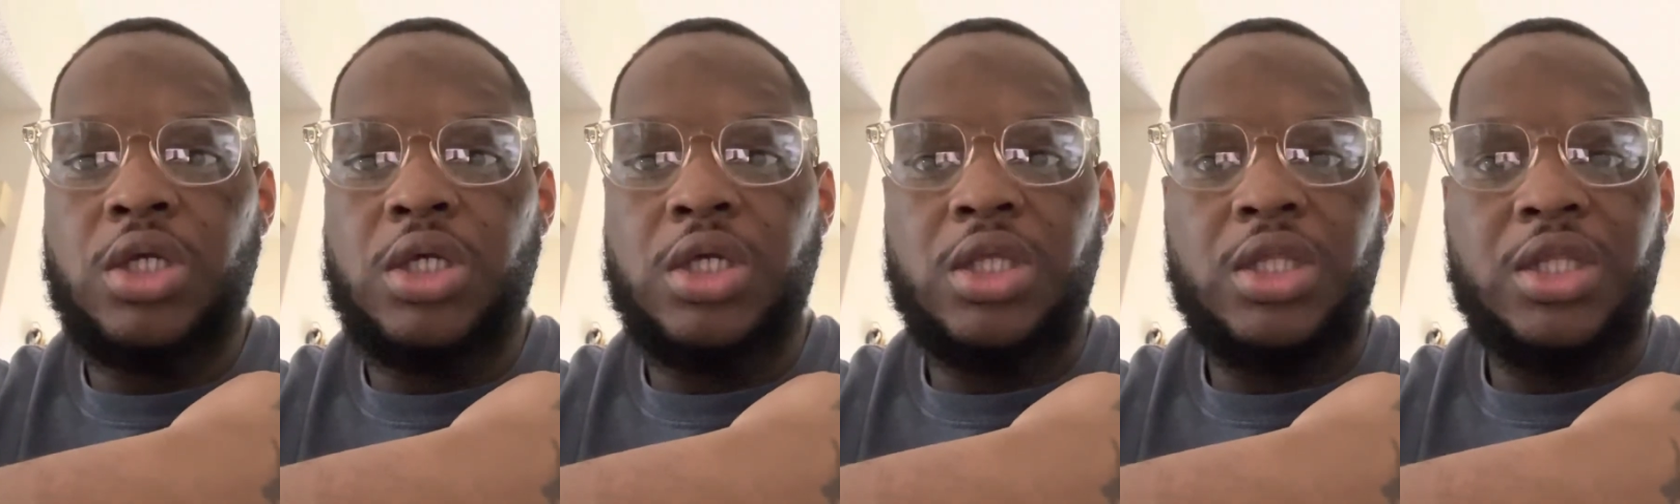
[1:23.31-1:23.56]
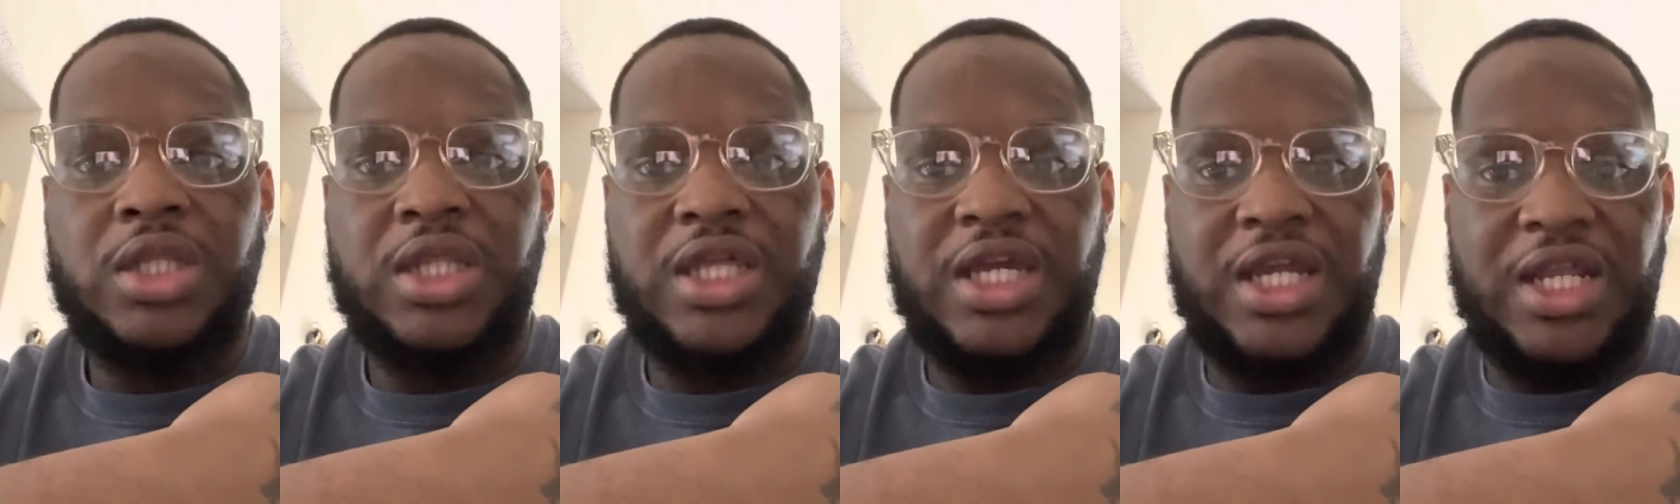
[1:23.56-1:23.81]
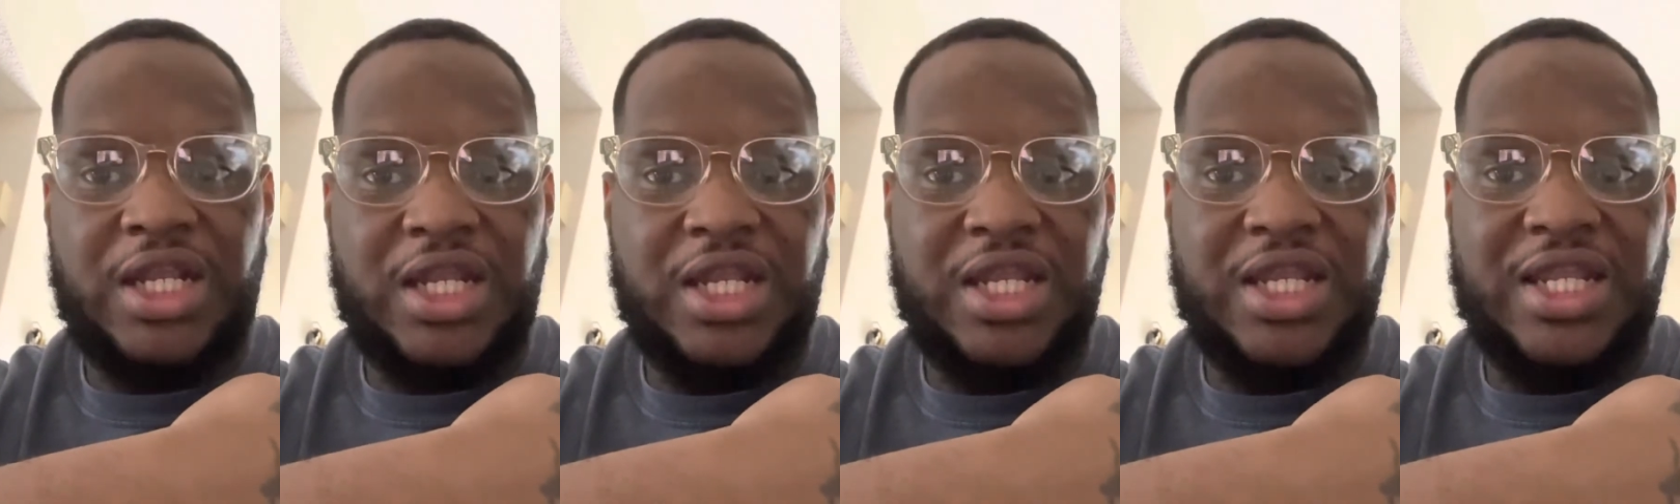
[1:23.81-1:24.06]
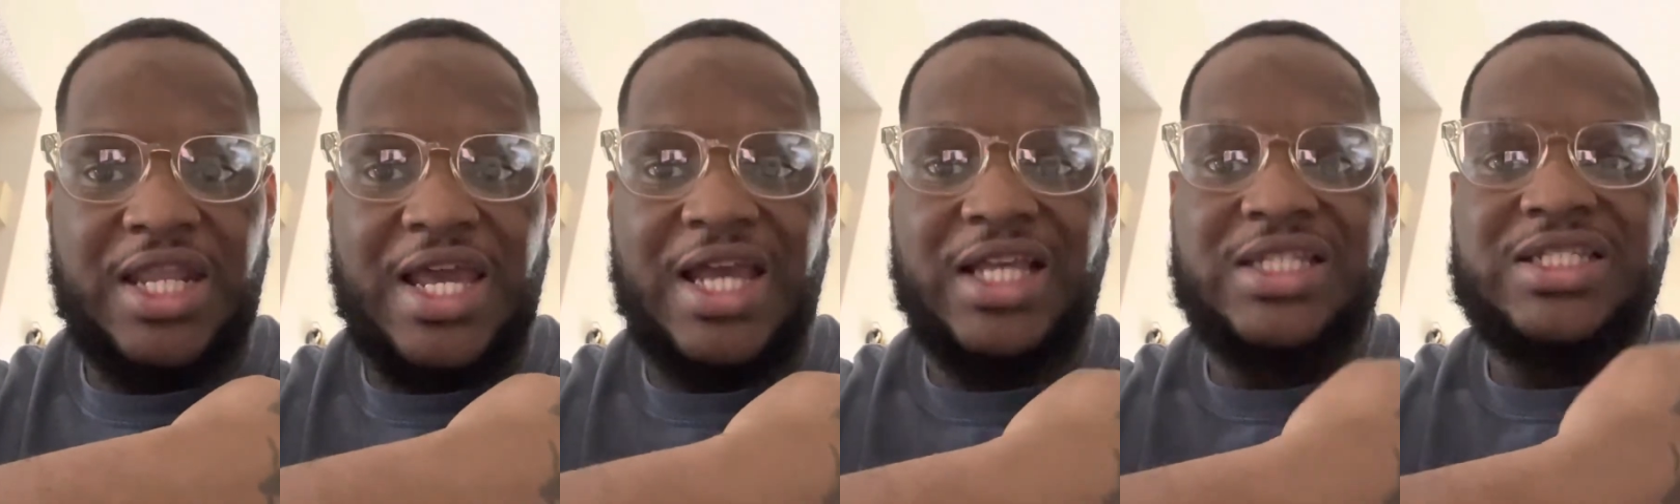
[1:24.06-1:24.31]
then
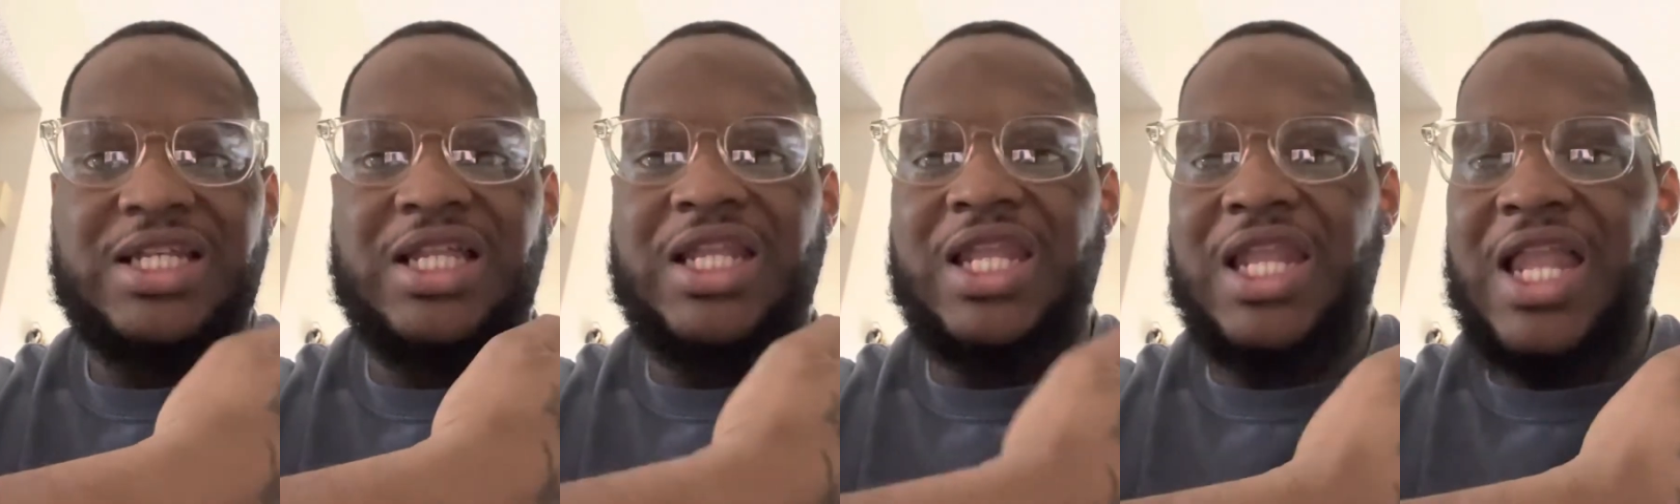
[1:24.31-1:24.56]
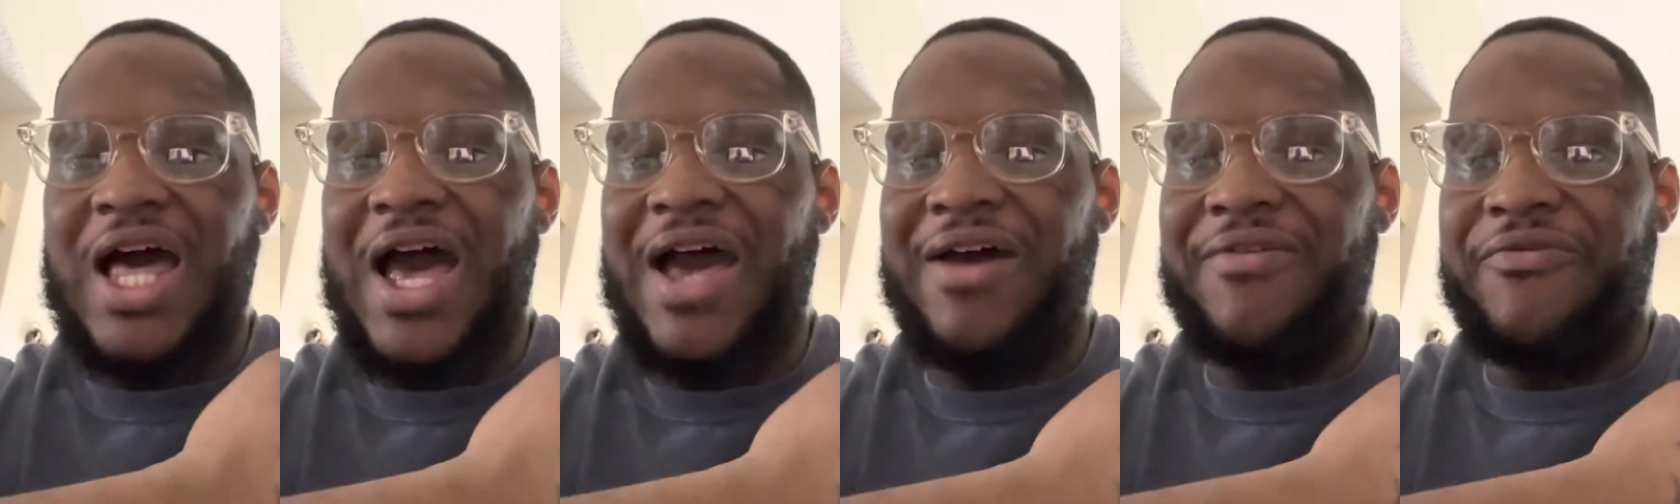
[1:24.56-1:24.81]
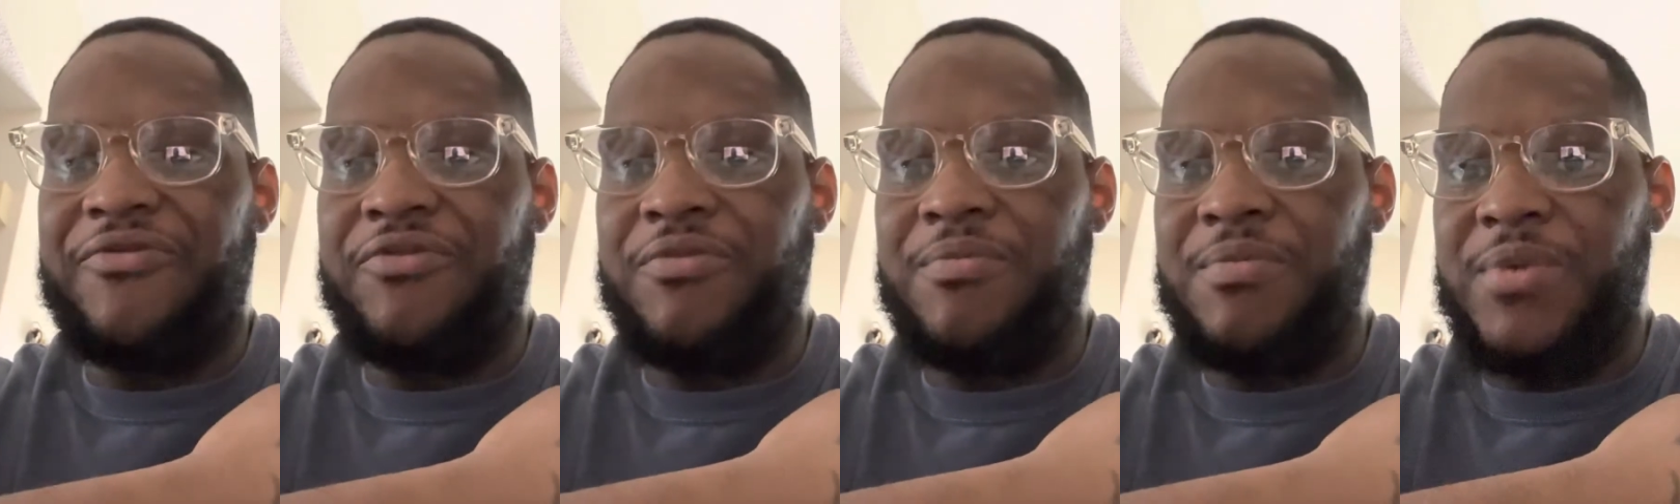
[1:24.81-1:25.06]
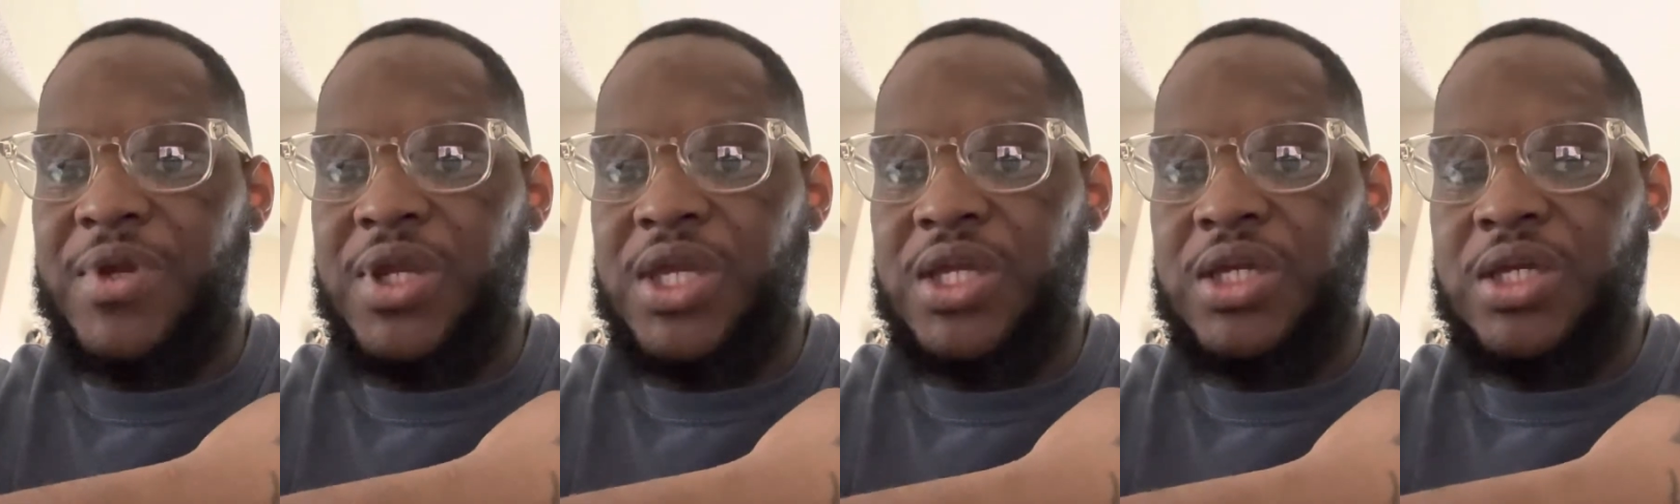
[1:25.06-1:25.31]
that's a lot for
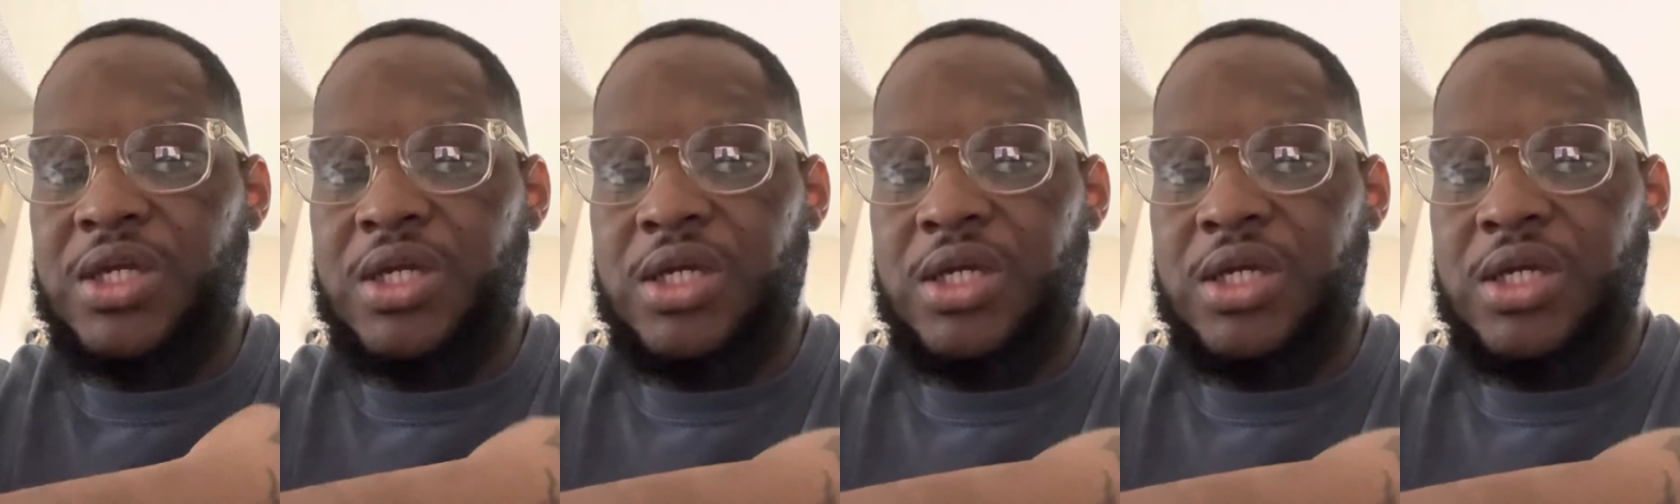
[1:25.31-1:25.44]
me.